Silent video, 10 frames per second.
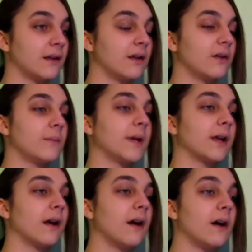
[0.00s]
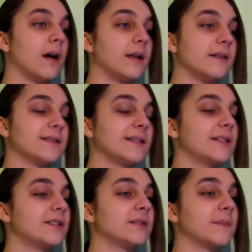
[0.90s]
Oh my god.
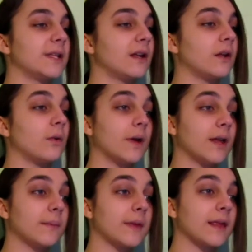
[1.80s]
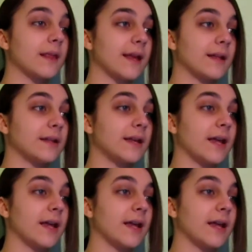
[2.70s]
Zelina's just been annoying me lately.